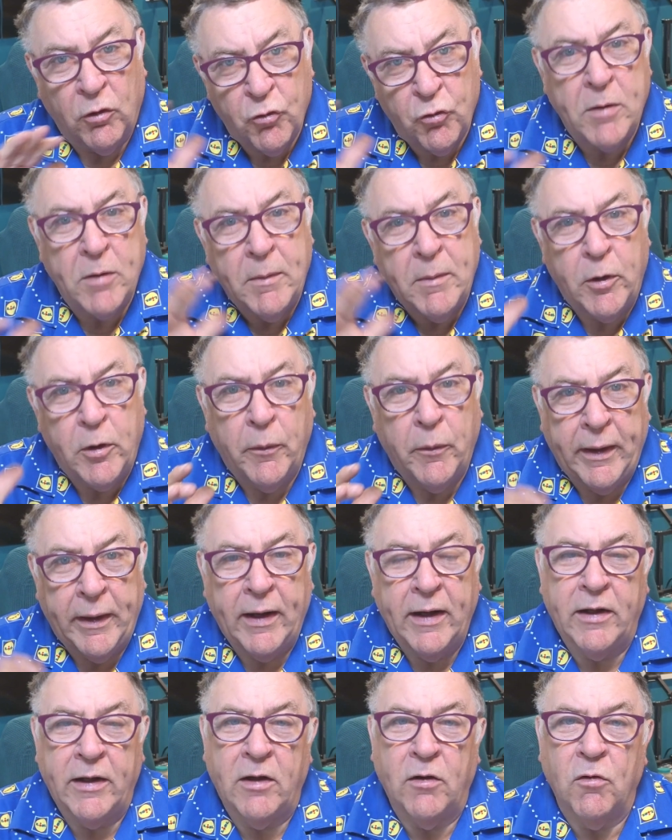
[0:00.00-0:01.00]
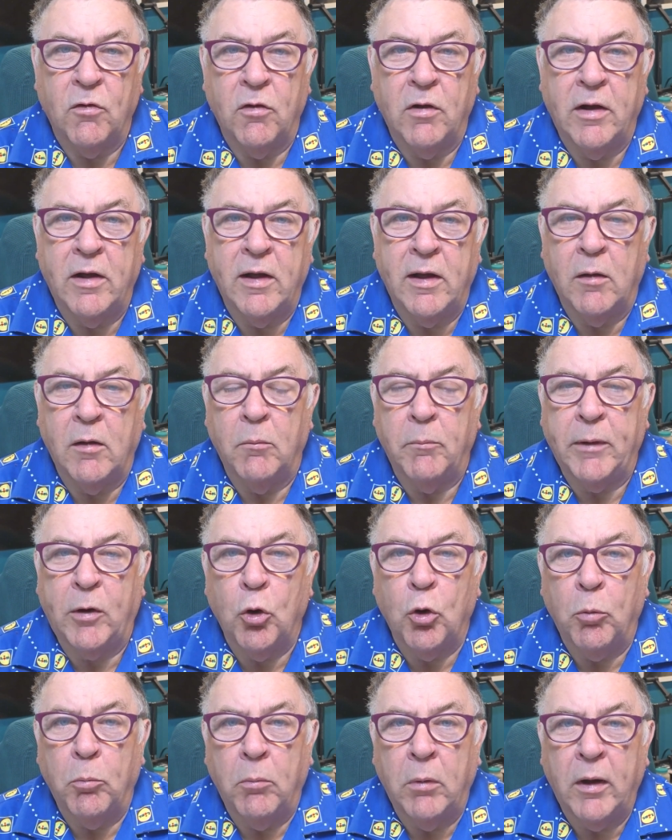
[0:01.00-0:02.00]
You'll see me doing it, and it'll
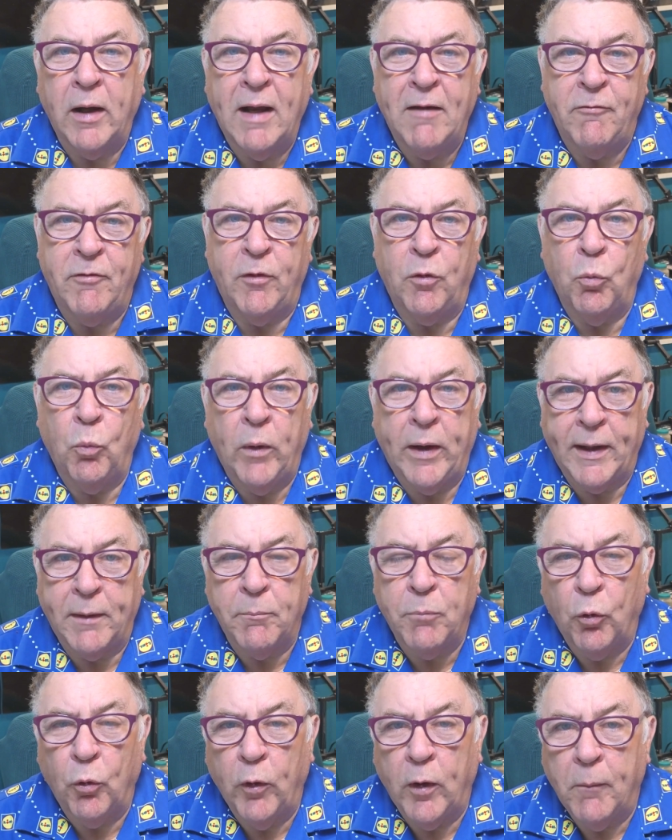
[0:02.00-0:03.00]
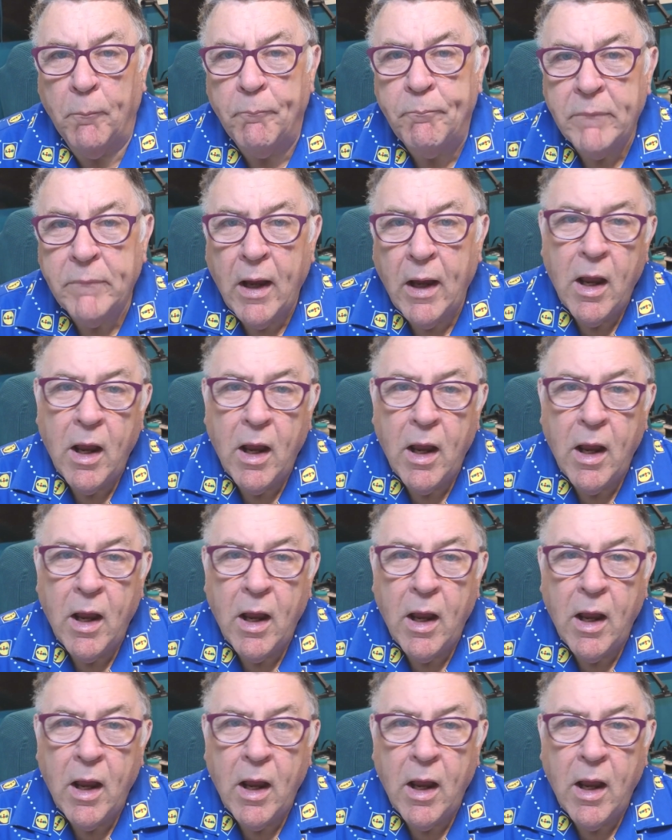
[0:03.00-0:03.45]
become evident where you put them.